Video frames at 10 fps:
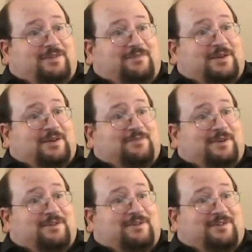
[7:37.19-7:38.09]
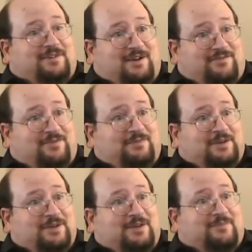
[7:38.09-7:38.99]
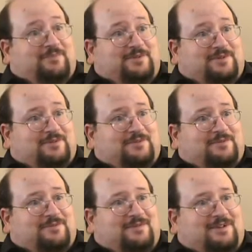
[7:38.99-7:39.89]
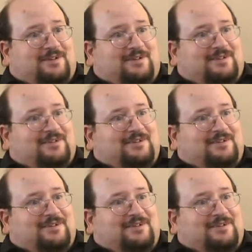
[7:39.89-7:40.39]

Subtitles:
to toughen me up to